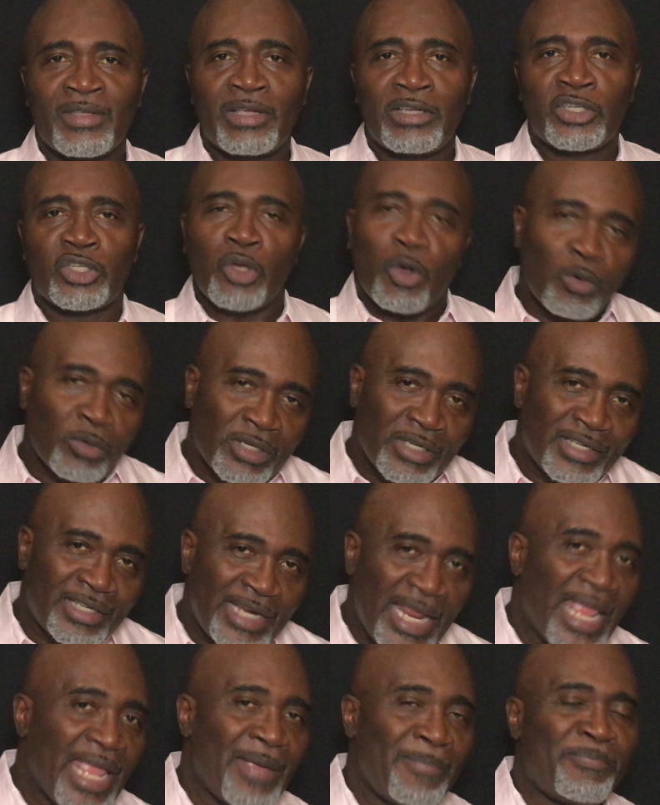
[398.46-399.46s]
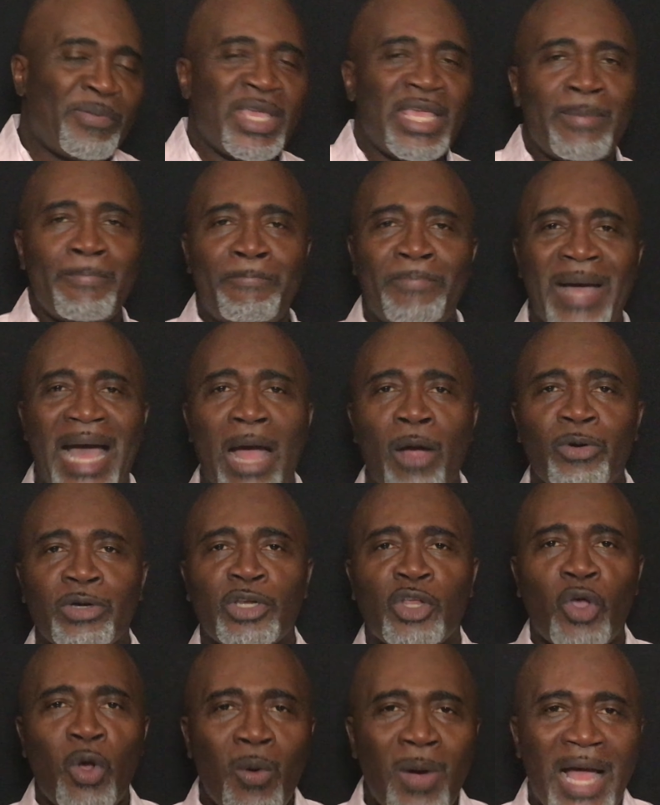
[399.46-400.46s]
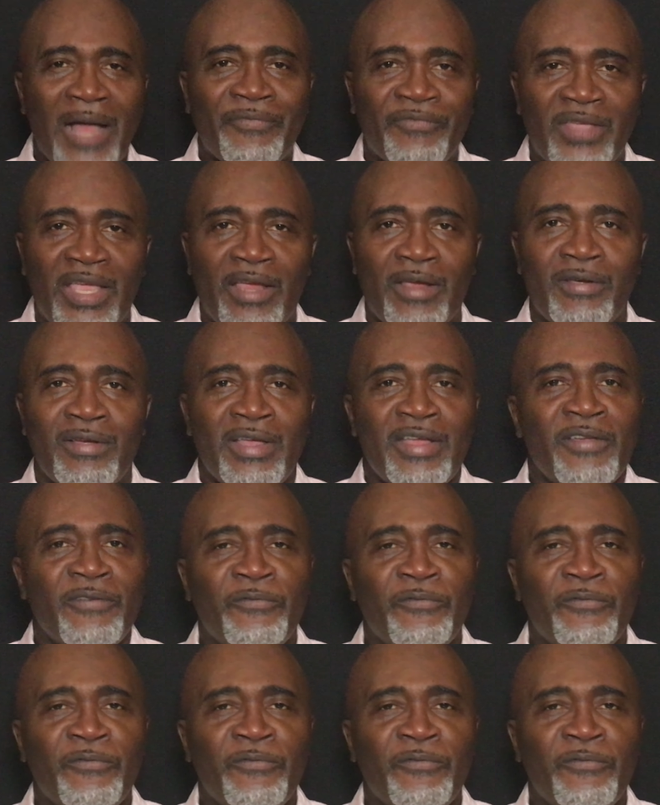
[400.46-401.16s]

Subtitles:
So today, be empowered, go out there,